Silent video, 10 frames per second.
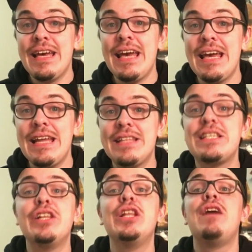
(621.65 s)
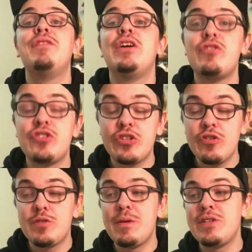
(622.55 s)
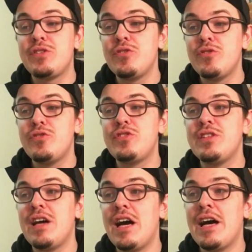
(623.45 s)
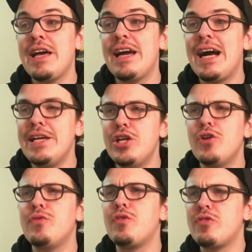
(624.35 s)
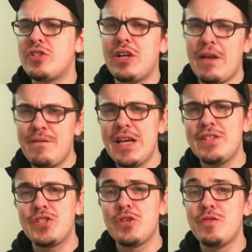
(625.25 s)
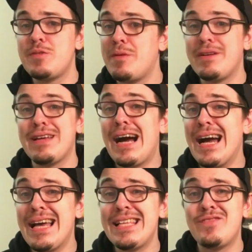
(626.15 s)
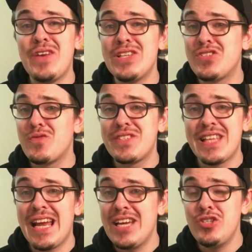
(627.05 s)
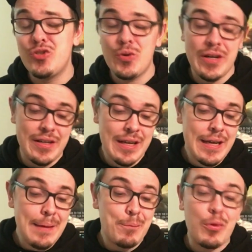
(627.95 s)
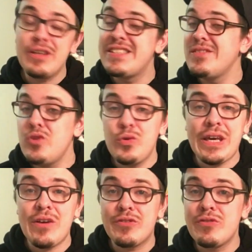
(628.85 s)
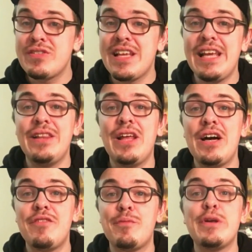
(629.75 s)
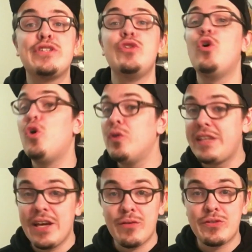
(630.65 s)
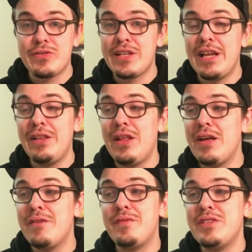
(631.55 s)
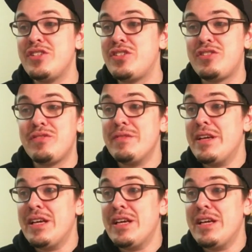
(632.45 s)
And it's a love letter to Ghostbusters. I know there is a lot of fan service, but it's fan service that I enjoyed. Brings in new characters that I love, brings in old characters that I love, and just,